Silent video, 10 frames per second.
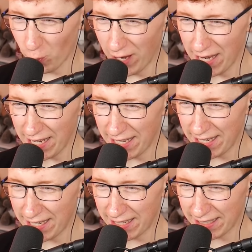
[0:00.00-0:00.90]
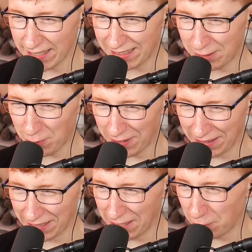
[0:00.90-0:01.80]
do okay. I, what do I
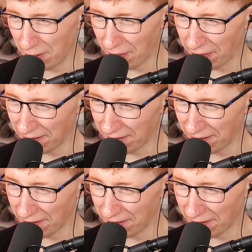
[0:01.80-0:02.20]
lead with?